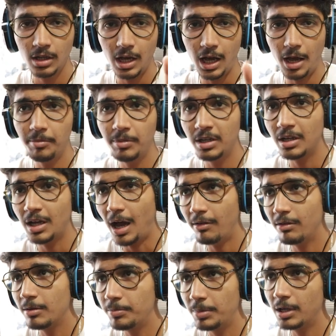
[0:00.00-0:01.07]
I
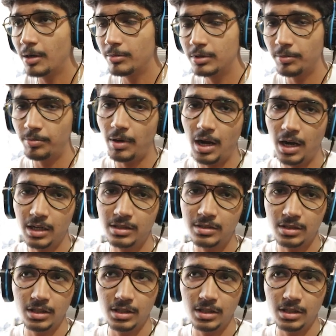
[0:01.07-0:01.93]
will pick up the parts.